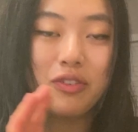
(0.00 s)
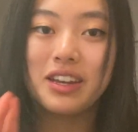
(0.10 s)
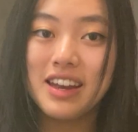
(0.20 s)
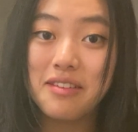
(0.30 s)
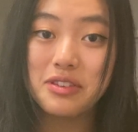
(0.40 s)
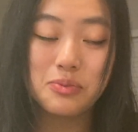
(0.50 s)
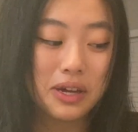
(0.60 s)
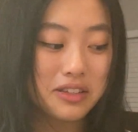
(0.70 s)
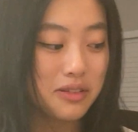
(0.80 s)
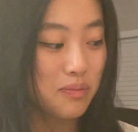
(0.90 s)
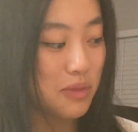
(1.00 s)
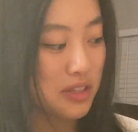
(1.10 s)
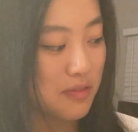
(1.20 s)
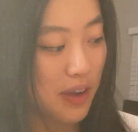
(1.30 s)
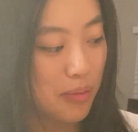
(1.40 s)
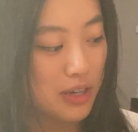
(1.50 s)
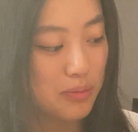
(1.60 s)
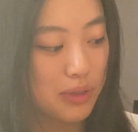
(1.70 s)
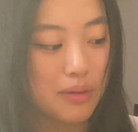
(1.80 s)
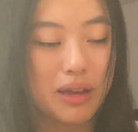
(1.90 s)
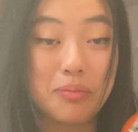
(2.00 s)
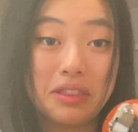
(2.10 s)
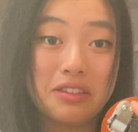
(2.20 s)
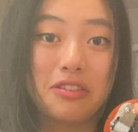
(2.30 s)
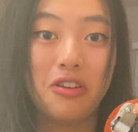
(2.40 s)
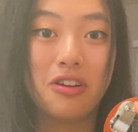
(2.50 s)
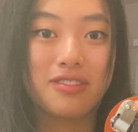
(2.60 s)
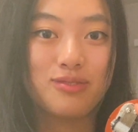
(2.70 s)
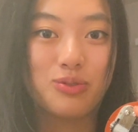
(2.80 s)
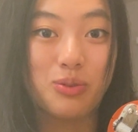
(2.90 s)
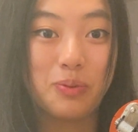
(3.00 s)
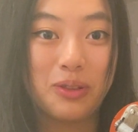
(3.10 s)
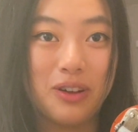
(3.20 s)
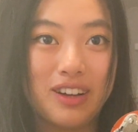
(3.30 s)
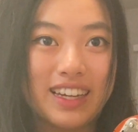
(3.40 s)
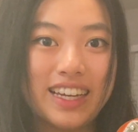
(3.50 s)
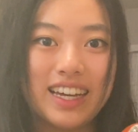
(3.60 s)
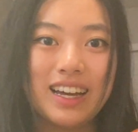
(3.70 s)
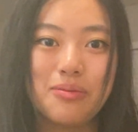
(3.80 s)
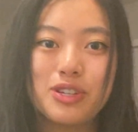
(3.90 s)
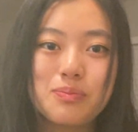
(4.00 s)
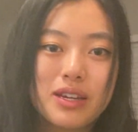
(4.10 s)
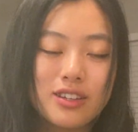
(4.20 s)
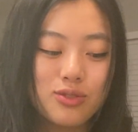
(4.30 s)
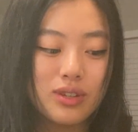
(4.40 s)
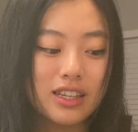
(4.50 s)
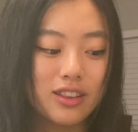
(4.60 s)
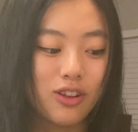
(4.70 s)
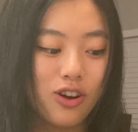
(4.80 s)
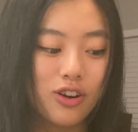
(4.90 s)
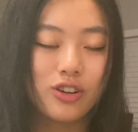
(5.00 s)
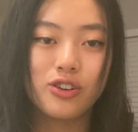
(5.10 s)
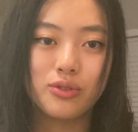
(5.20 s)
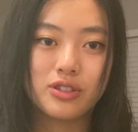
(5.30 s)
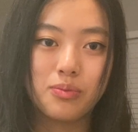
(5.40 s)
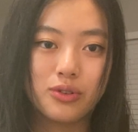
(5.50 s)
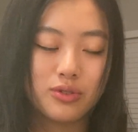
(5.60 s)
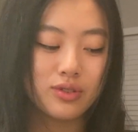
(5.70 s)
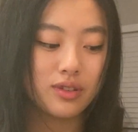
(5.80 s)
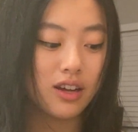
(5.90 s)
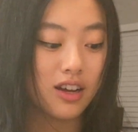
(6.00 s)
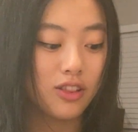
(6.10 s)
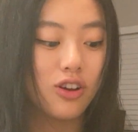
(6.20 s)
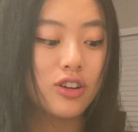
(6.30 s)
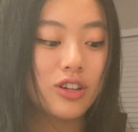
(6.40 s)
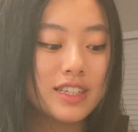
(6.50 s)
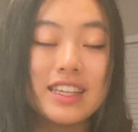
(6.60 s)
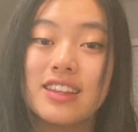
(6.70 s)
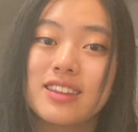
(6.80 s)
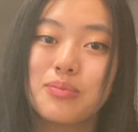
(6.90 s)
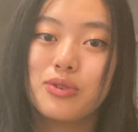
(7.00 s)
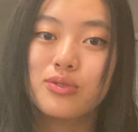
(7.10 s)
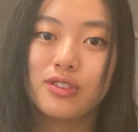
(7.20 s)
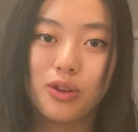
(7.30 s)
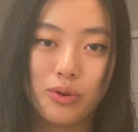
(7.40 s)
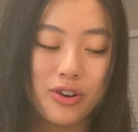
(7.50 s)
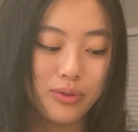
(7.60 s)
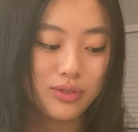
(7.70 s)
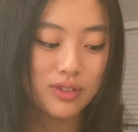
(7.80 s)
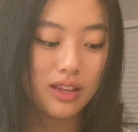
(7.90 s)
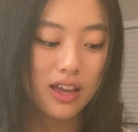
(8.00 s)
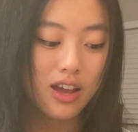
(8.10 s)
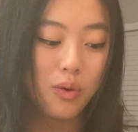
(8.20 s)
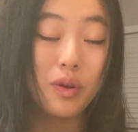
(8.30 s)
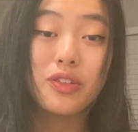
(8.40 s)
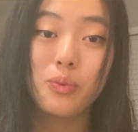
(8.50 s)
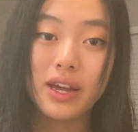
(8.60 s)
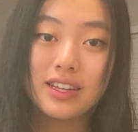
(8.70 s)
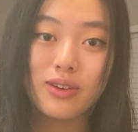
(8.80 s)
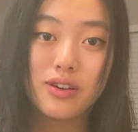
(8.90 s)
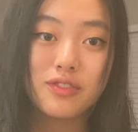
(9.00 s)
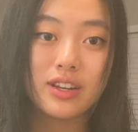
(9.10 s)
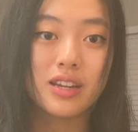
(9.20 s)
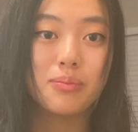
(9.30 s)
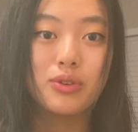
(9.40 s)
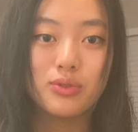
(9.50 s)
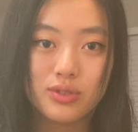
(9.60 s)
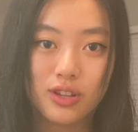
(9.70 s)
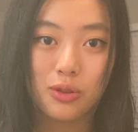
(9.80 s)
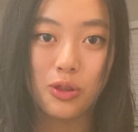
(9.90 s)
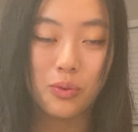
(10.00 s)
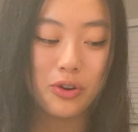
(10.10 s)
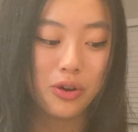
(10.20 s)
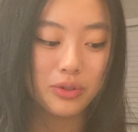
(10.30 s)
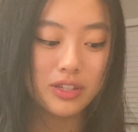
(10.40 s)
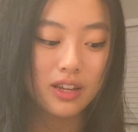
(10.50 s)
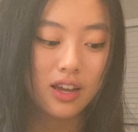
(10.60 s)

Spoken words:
we didn't have these weights, this vibration plate might be this long, super long, just because you need longer notes to produce, longer teeth to produce lower notes. With a weight, however, it can produce a lower note